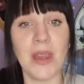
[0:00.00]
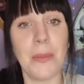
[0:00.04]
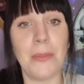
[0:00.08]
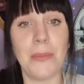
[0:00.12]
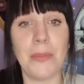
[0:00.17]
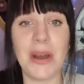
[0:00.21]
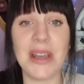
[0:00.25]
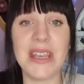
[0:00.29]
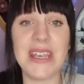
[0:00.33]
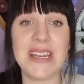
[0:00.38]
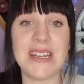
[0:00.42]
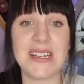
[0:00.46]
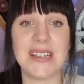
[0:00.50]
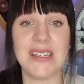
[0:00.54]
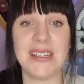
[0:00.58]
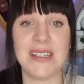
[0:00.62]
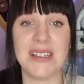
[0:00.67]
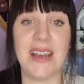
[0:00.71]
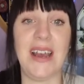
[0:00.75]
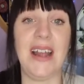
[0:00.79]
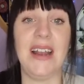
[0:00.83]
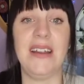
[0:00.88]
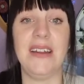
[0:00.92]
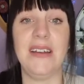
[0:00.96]
my hidden
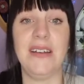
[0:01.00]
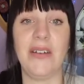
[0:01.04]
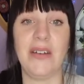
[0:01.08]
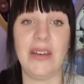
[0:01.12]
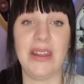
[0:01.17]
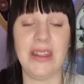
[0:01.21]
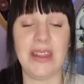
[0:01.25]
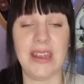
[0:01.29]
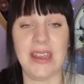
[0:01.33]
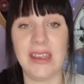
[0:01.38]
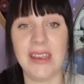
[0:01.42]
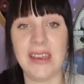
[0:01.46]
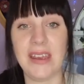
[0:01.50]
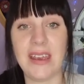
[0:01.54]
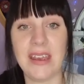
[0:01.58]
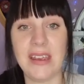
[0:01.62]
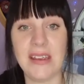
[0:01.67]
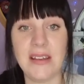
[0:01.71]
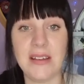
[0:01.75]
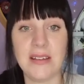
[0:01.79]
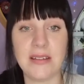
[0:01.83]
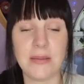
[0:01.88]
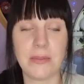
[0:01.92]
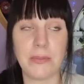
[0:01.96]
talent, I think,
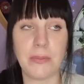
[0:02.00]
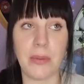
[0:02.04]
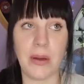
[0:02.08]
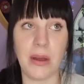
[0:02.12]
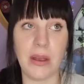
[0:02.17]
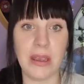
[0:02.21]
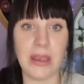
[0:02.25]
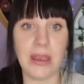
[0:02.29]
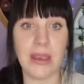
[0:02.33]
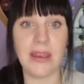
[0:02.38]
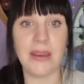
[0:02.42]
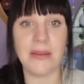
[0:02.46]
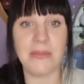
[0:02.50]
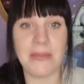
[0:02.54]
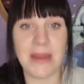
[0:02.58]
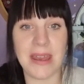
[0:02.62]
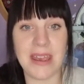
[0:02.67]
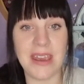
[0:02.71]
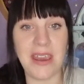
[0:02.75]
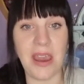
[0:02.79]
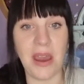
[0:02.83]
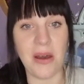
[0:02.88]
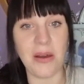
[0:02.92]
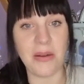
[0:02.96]
is buying
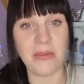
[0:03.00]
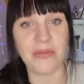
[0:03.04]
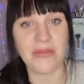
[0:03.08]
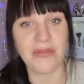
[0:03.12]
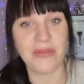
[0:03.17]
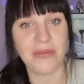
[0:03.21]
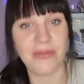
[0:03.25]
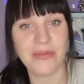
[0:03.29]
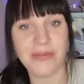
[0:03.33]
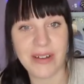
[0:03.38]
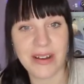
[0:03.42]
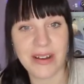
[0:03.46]
makeup from